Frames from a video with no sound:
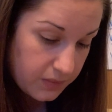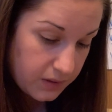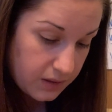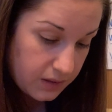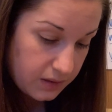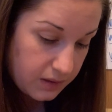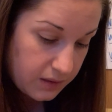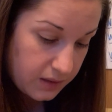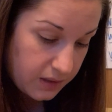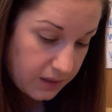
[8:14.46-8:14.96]

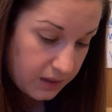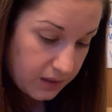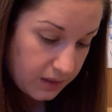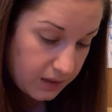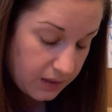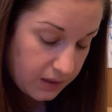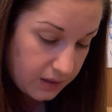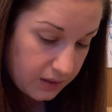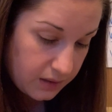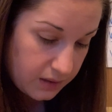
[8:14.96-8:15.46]

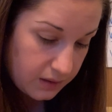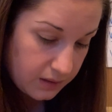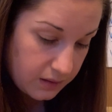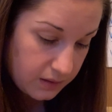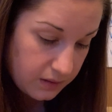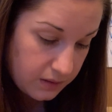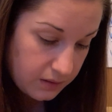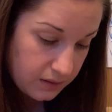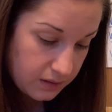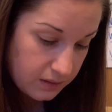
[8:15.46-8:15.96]
They
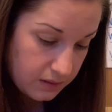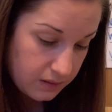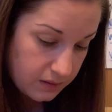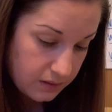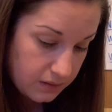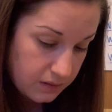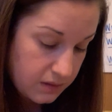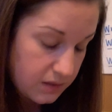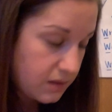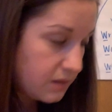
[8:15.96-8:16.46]

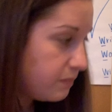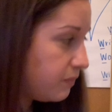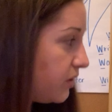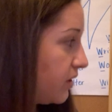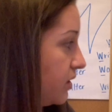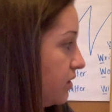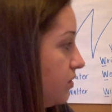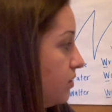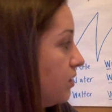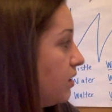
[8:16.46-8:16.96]

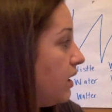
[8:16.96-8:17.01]
spread,